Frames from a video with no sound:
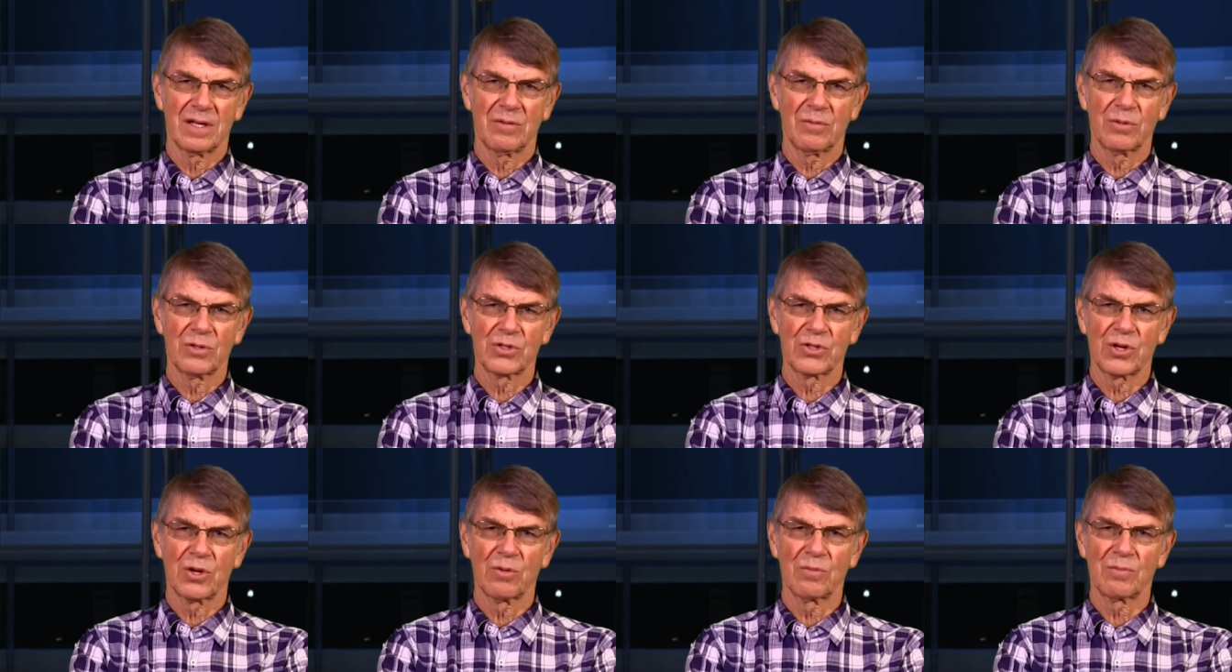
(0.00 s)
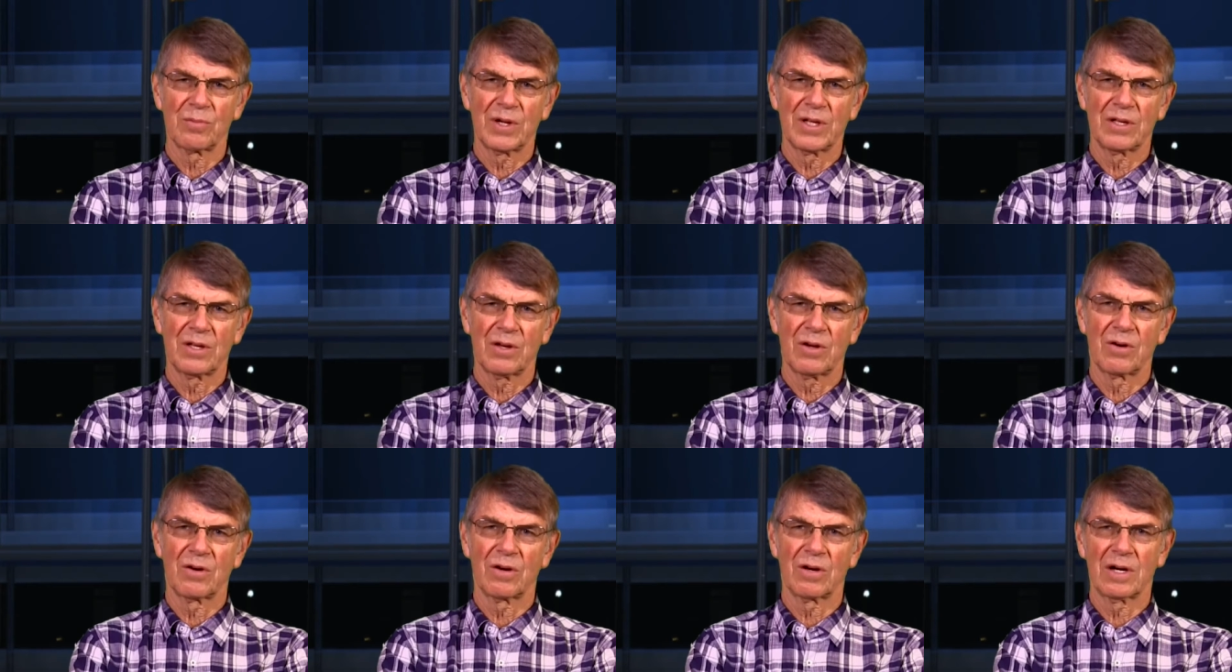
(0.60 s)
It was shown
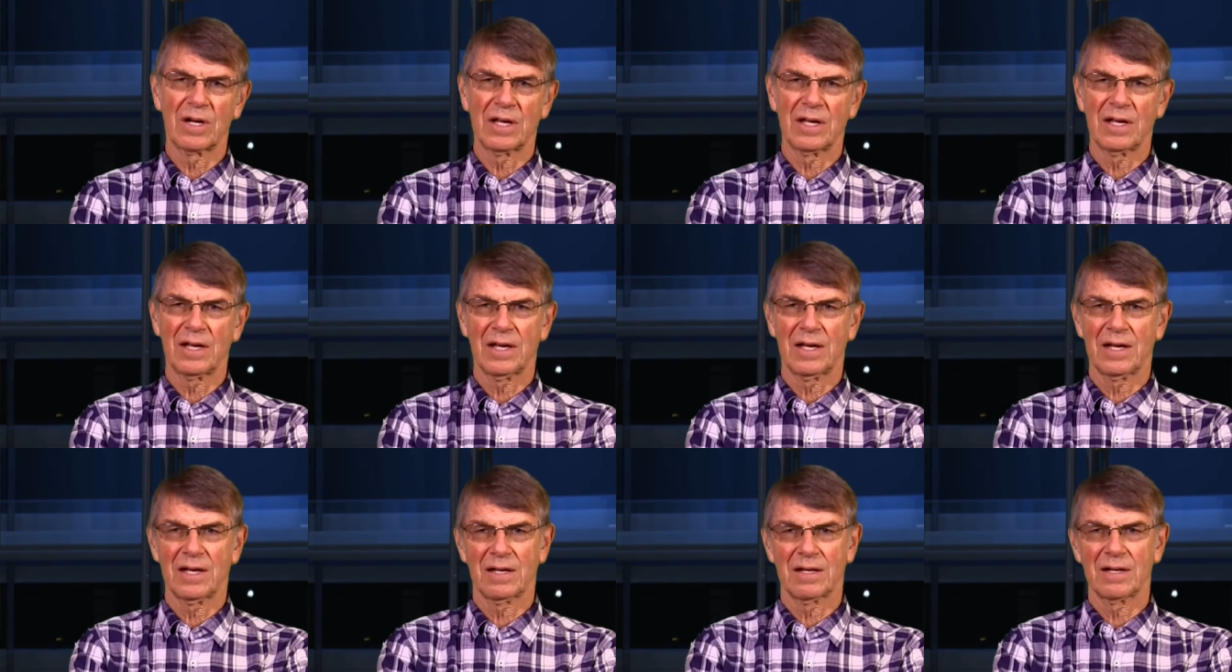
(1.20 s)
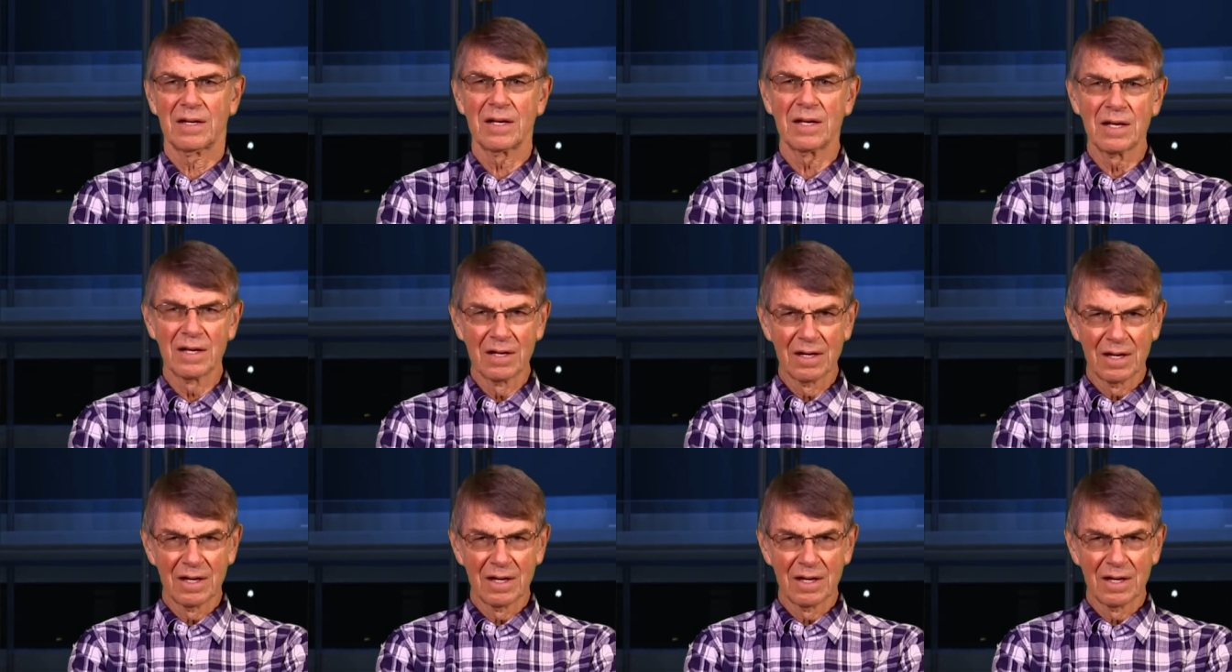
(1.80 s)
pretty early in